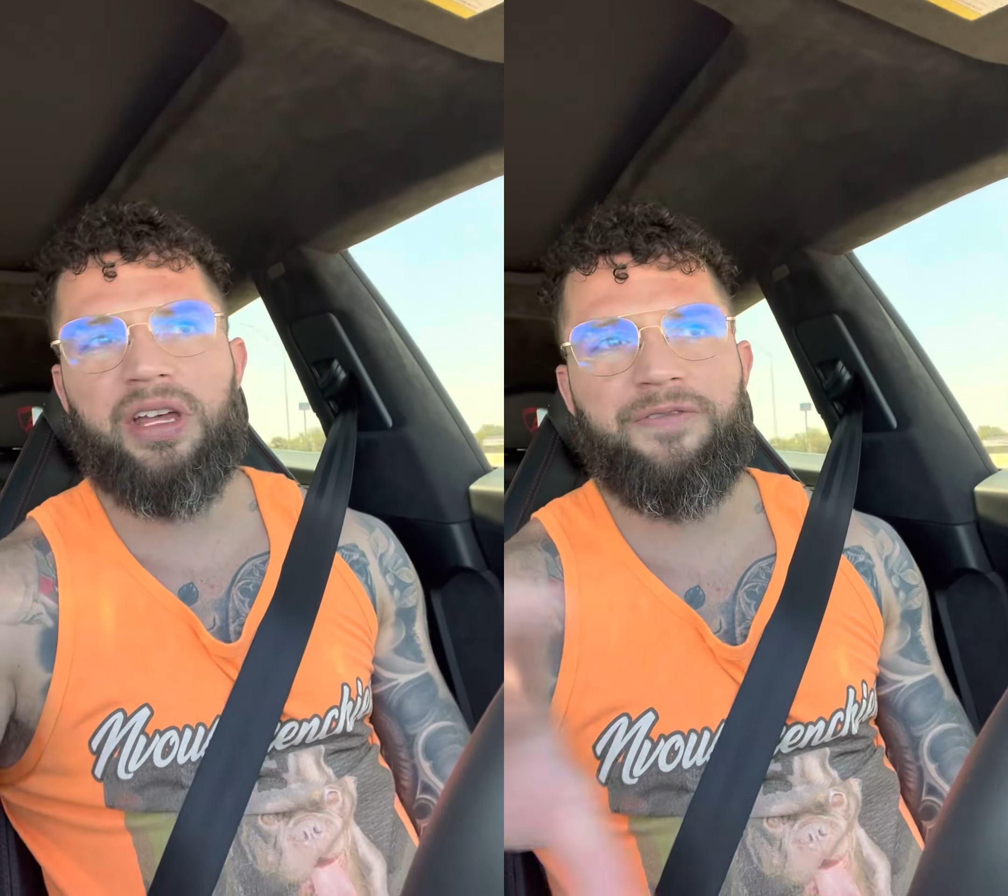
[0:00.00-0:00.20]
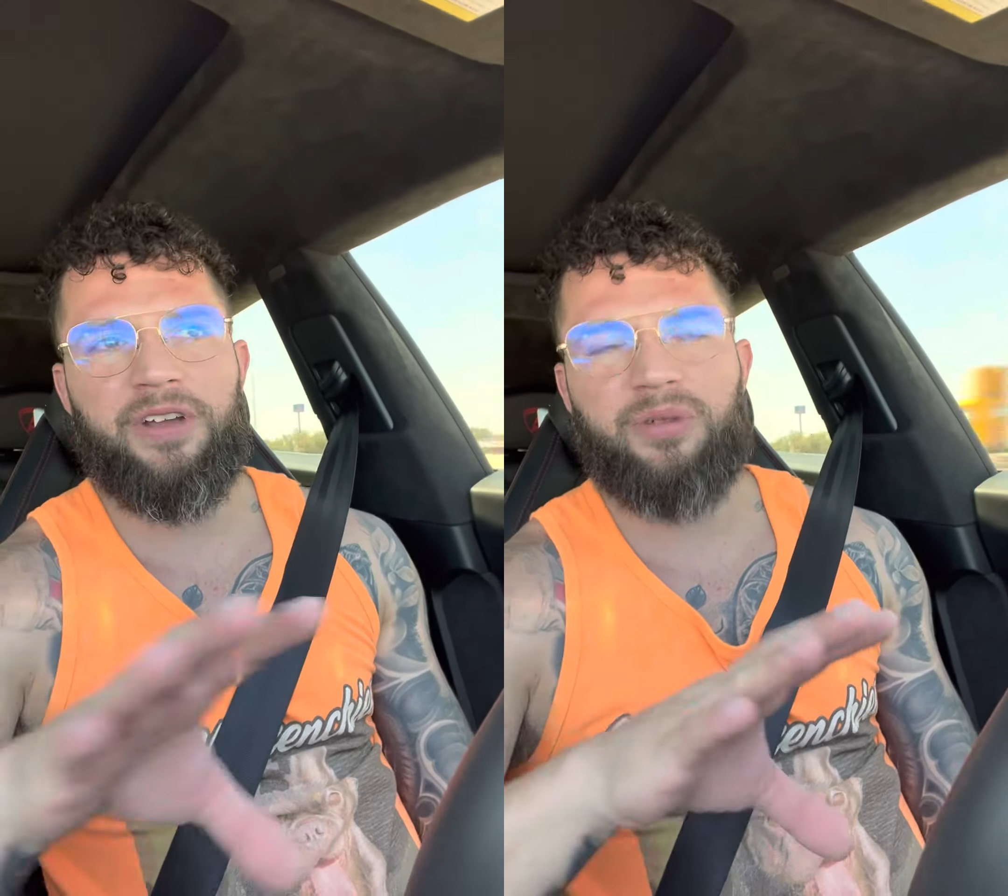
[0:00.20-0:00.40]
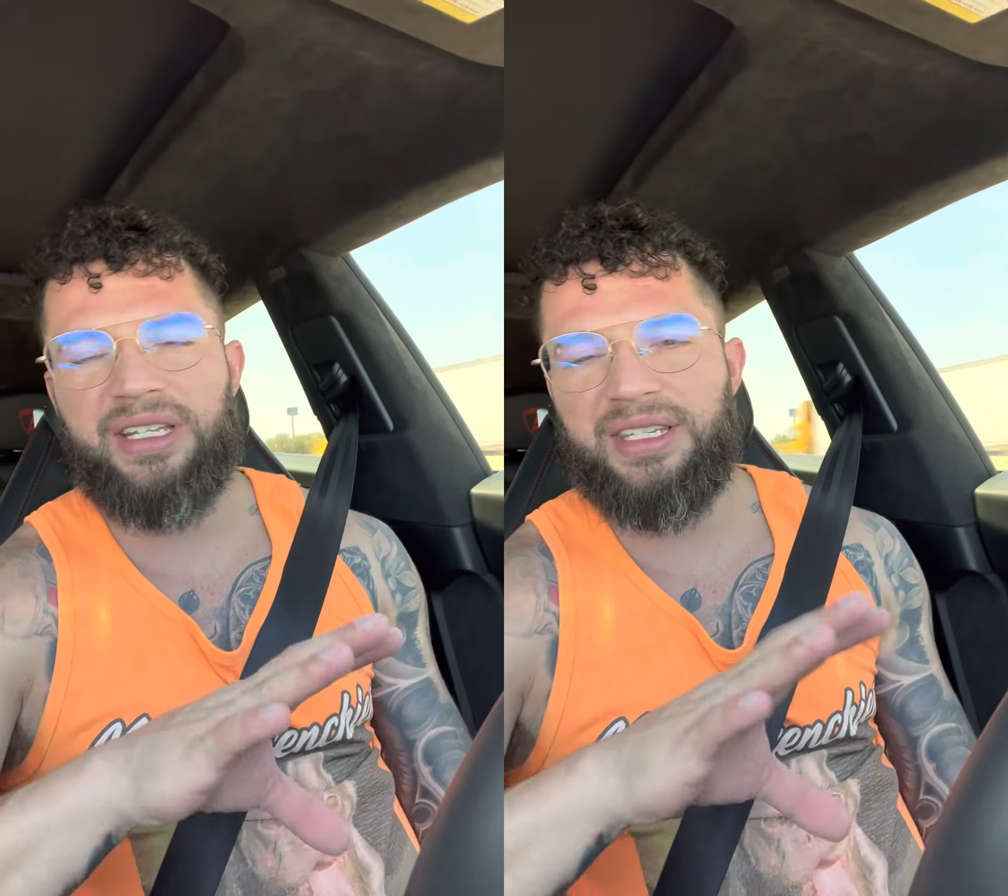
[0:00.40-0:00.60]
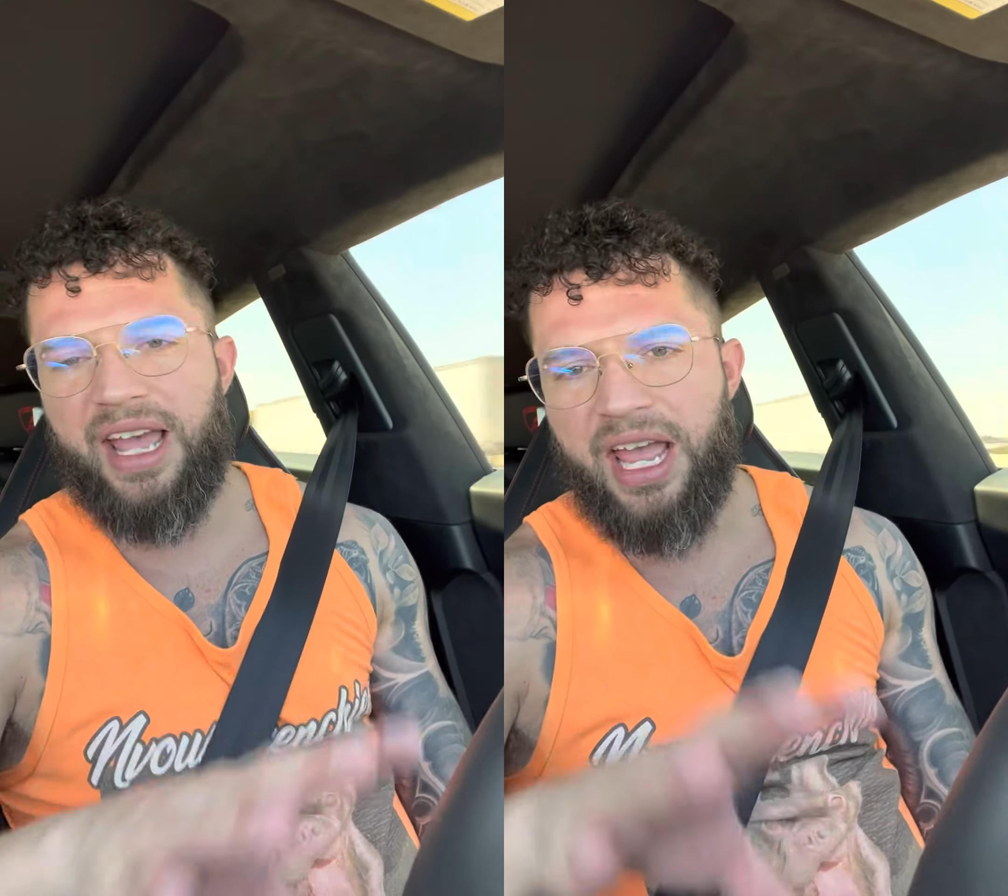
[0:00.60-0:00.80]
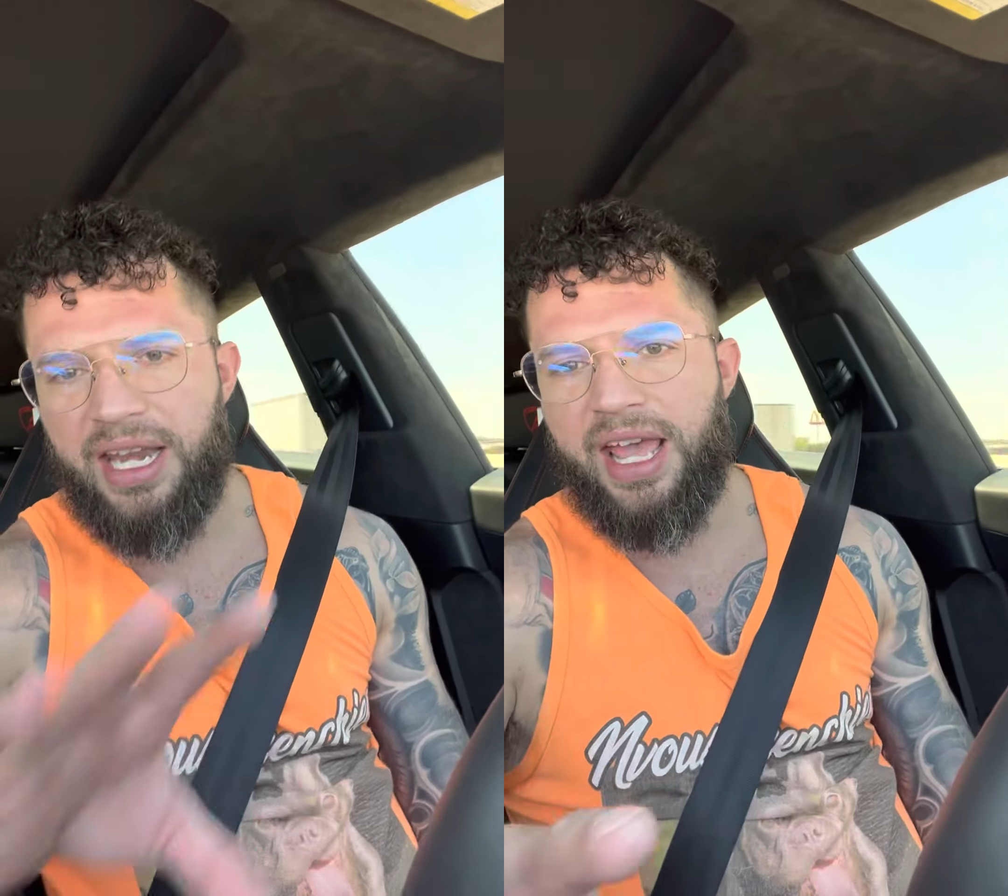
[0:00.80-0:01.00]
If it reads
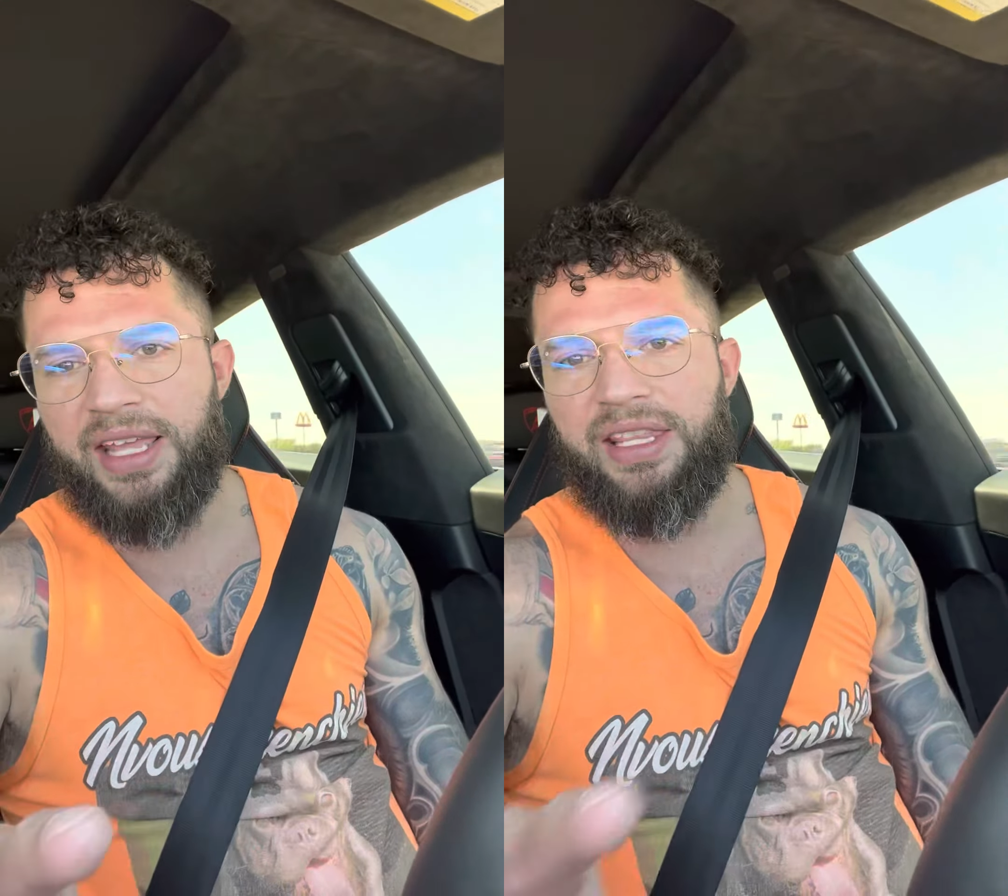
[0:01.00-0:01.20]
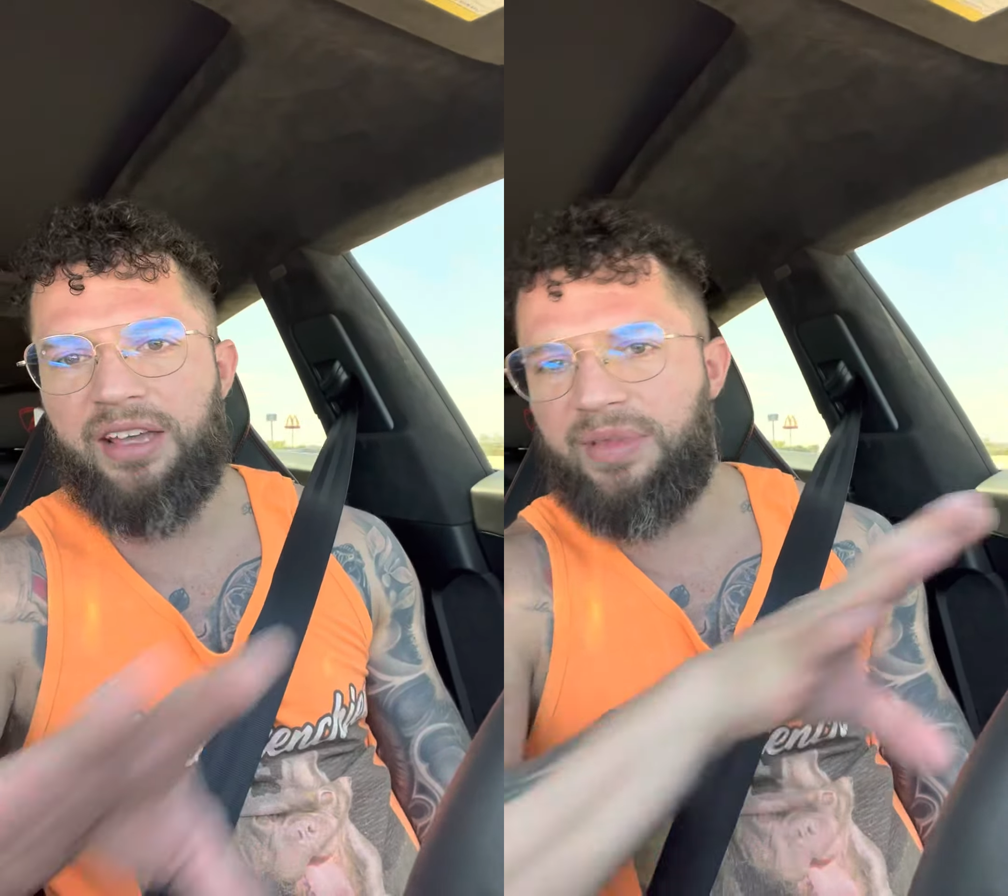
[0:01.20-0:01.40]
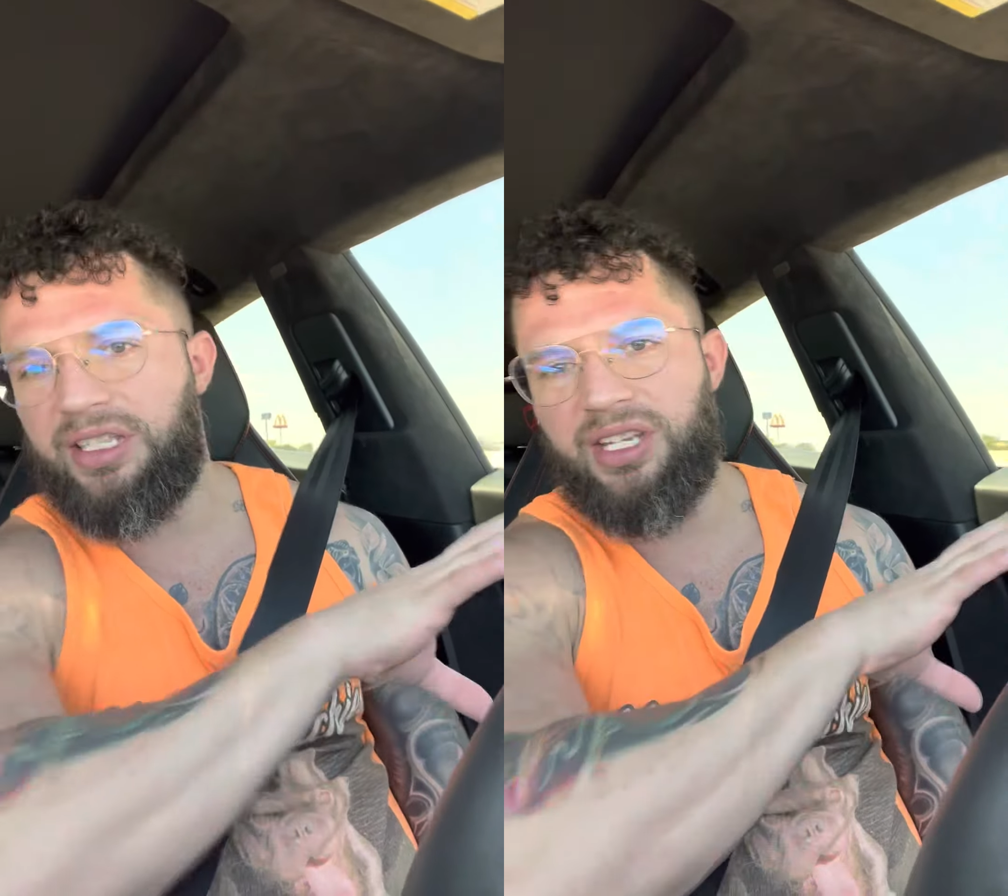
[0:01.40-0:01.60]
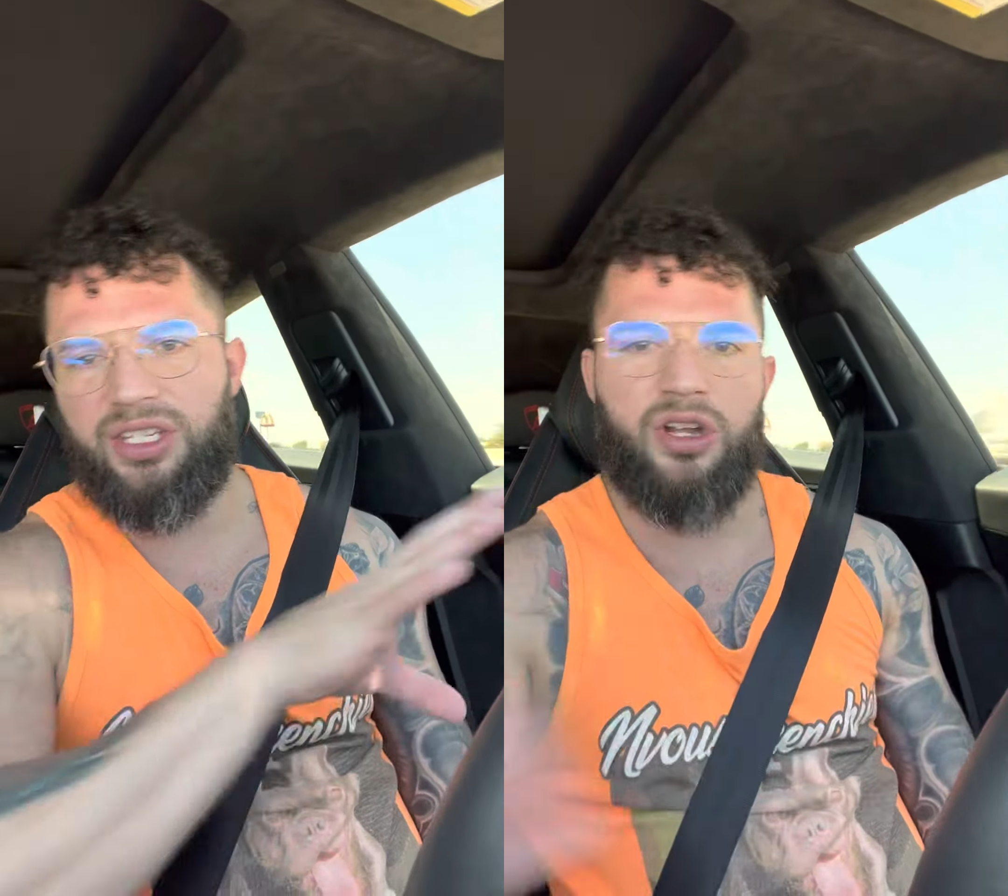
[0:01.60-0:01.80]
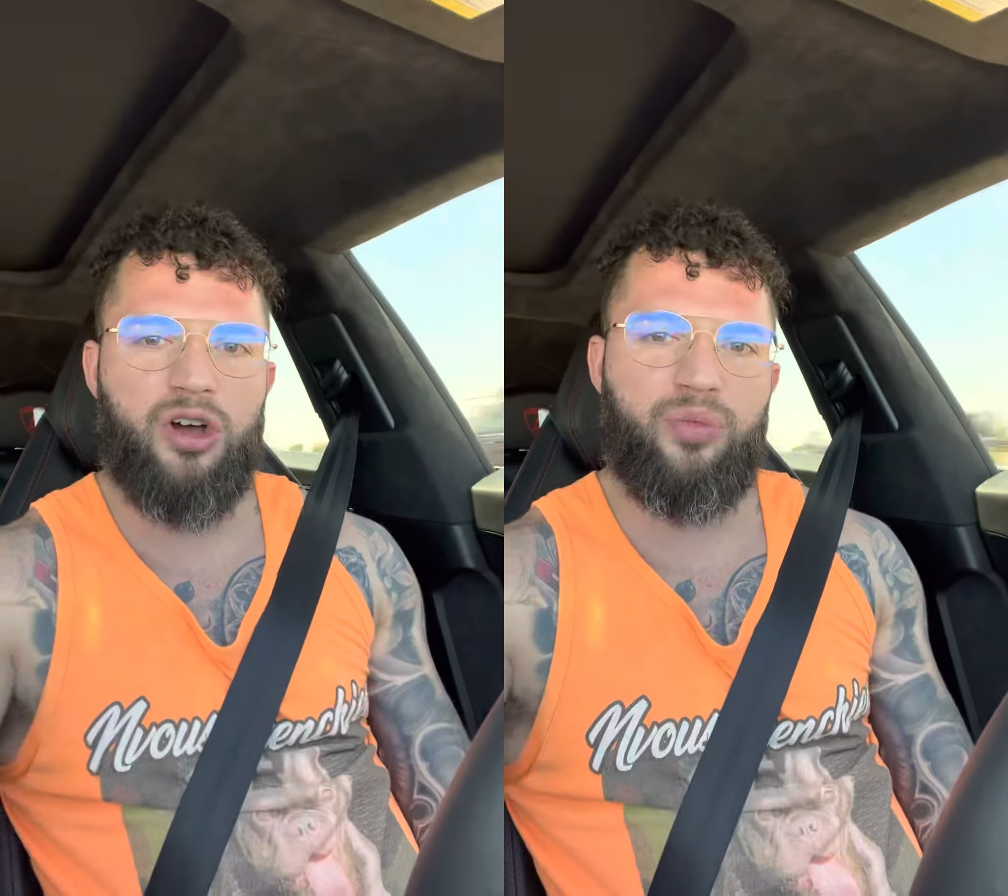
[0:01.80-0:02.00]
NN, that means it's no